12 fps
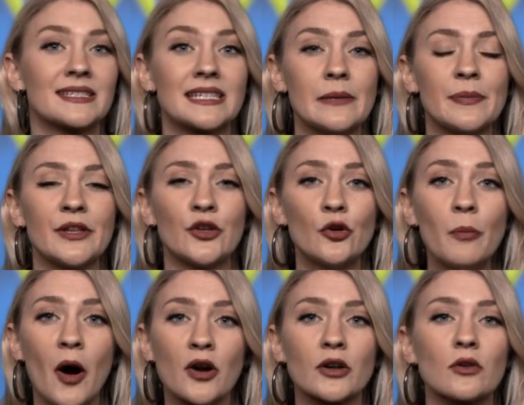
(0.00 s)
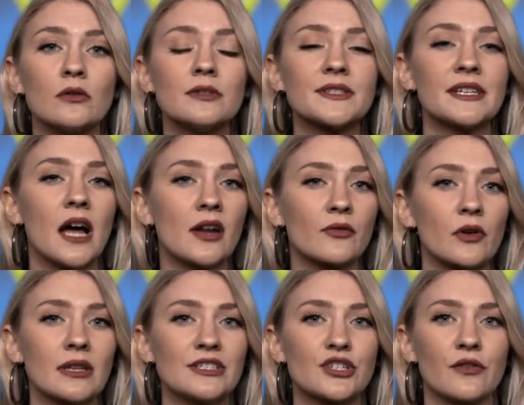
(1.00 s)
CPU particles in
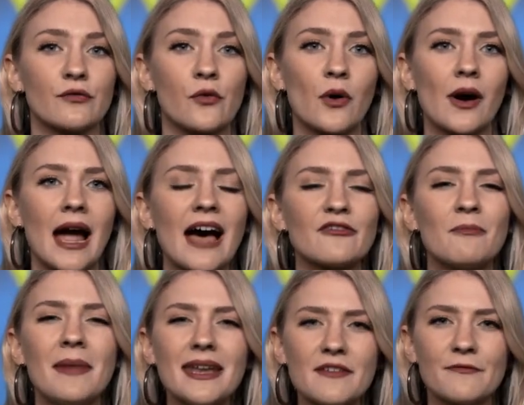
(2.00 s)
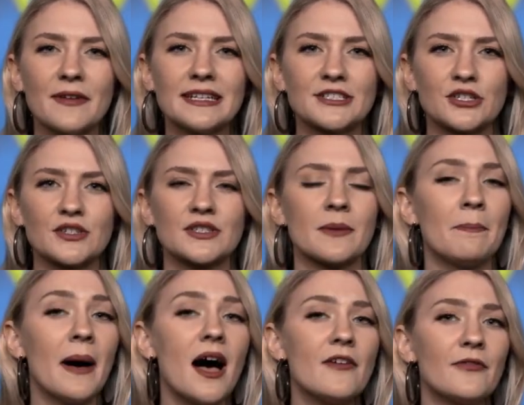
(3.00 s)
Unreal Engine 4 have many features
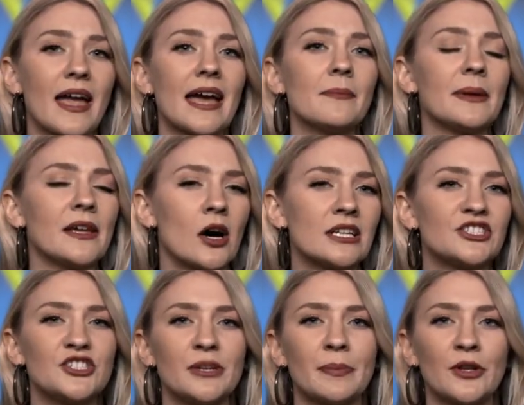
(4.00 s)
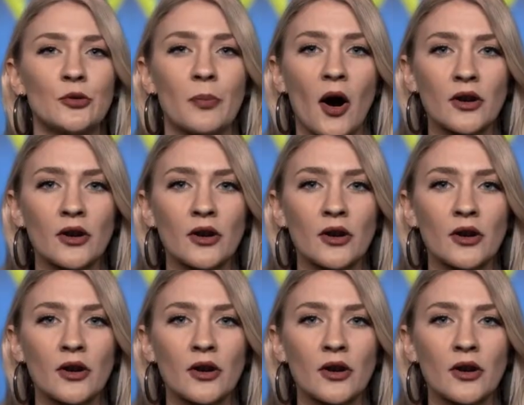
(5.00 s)
above and beyond GPU